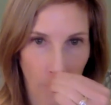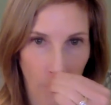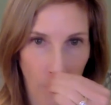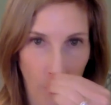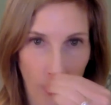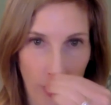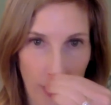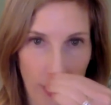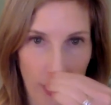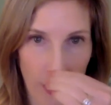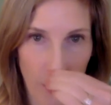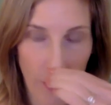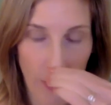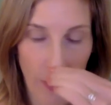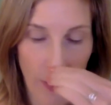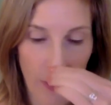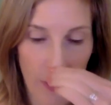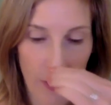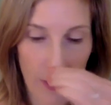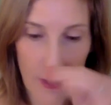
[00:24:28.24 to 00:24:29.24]
the way that your
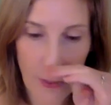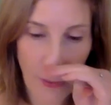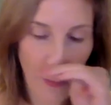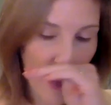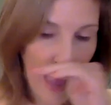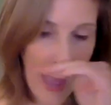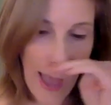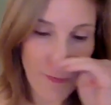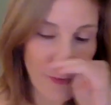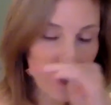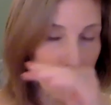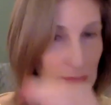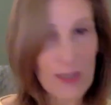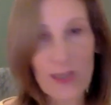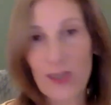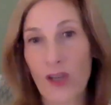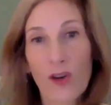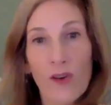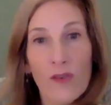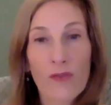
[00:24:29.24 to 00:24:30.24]
parents haven't
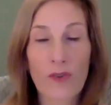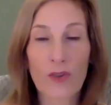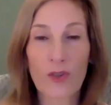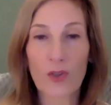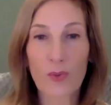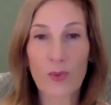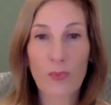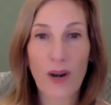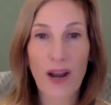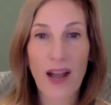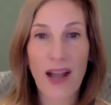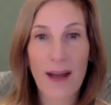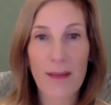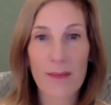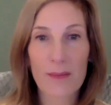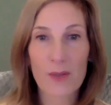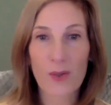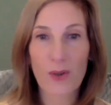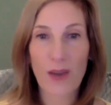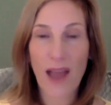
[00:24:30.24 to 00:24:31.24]
been there for you,
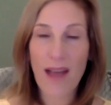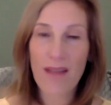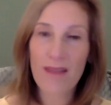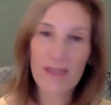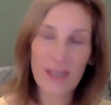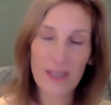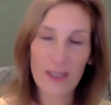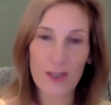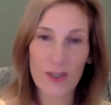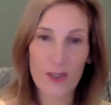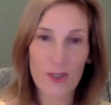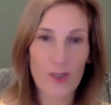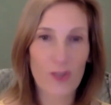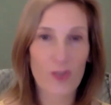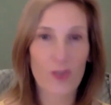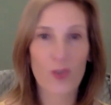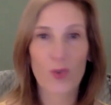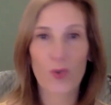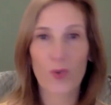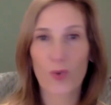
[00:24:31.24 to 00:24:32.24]
perhaps, or haven't
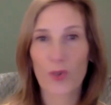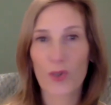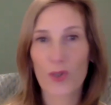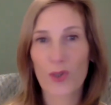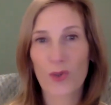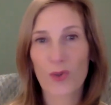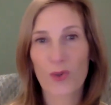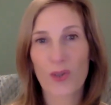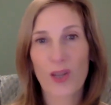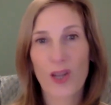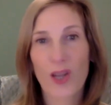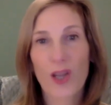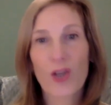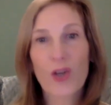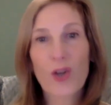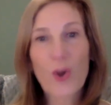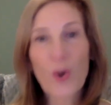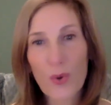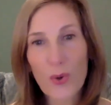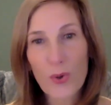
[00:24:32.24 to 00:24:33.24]
understood you, or don't
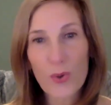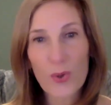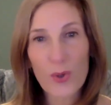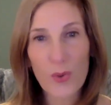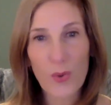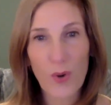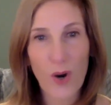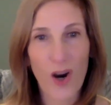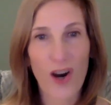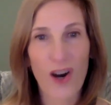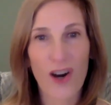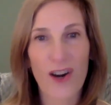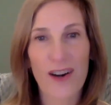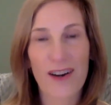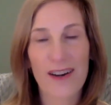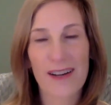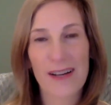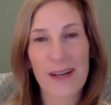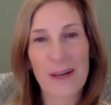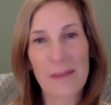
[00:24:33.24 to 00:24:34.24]
know who you
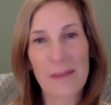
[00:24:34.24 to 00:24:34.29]
are.